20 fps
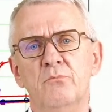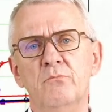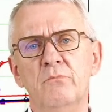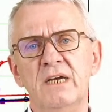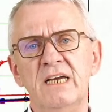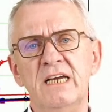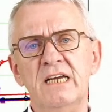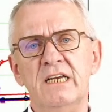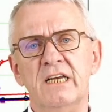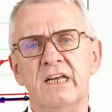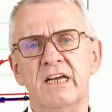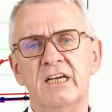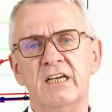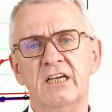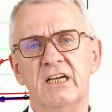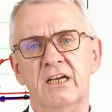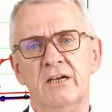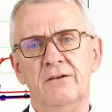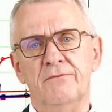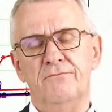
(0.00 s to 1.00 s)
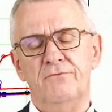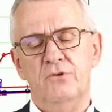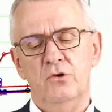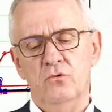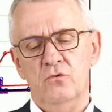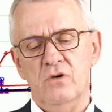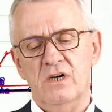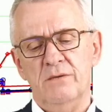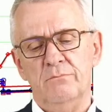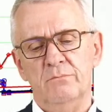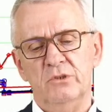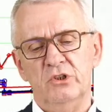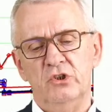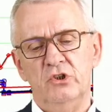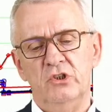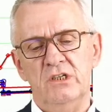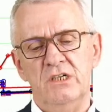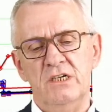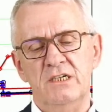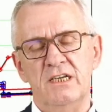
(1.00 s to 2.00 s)
Meaning, if you are
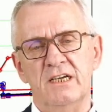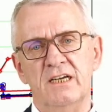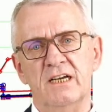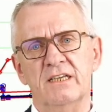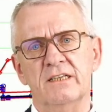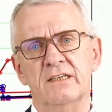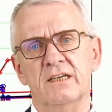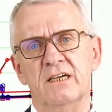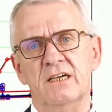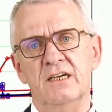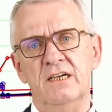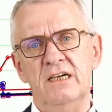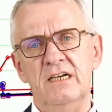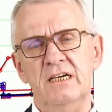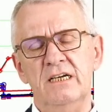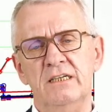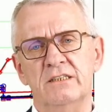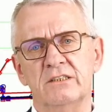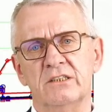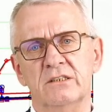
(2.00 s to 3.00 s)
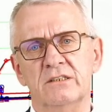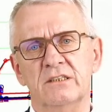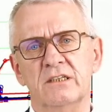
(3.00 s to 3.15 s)
machining and the heat,